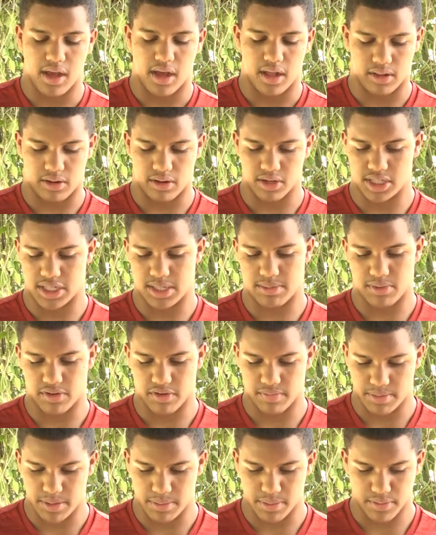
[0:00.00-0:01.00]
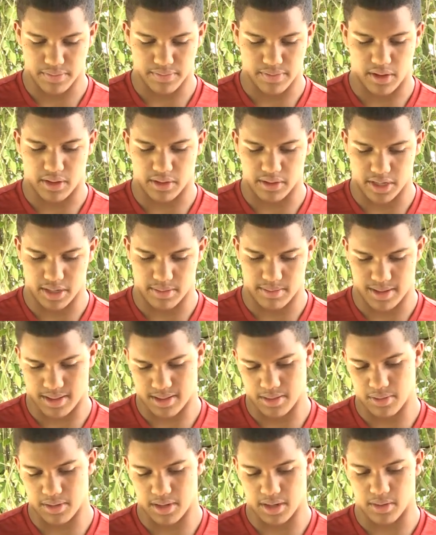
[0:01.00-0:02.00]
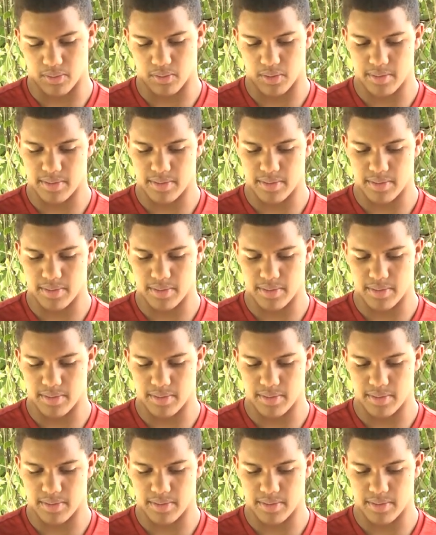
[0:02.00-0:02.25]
A large number of people followed him, including